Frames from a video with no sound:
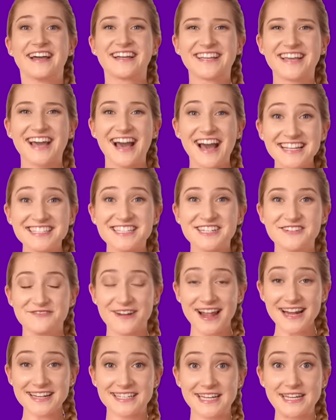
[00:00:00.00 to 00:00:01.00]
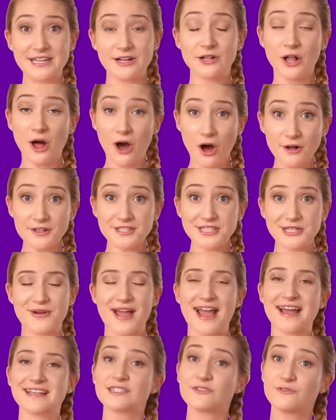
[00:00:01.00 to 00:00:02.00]
Cousin Rectangle also
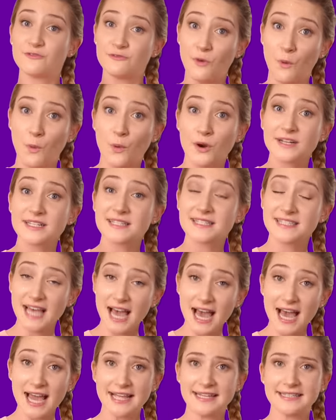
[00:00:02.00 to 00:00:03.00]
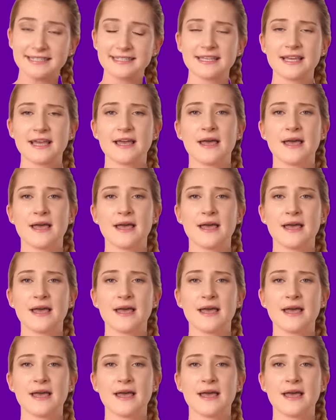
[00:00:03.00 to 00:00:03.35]
has four sides,